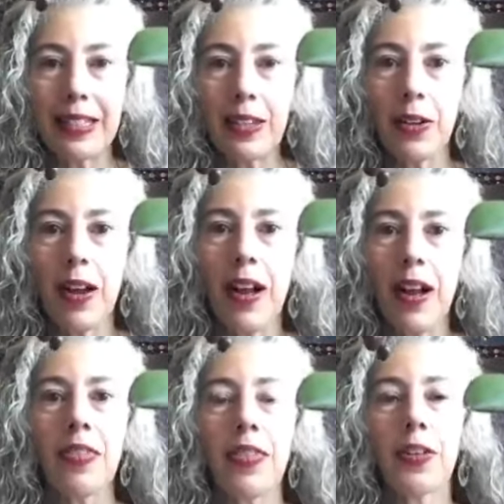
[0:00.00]
They're
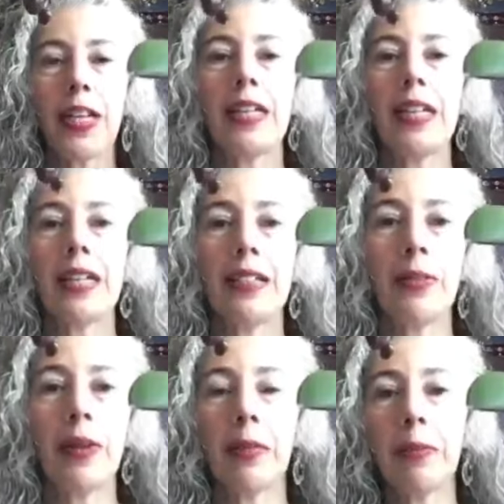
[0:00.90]
connected
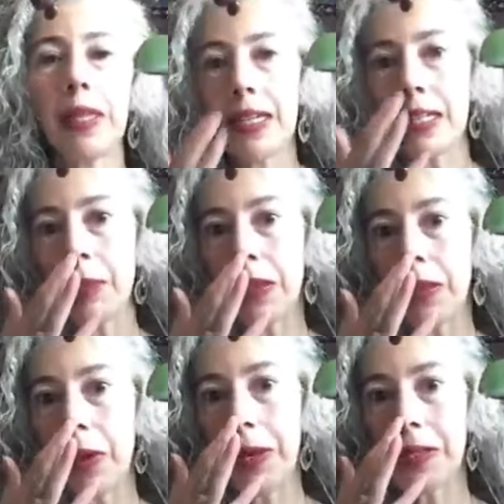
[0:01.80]
around the plants, but
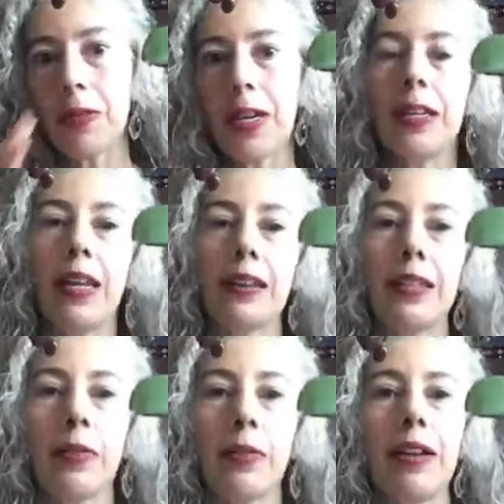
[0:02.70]
they're also
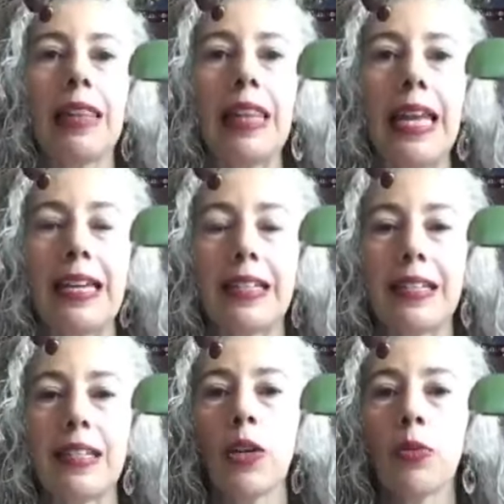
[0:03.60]
connected around lakes,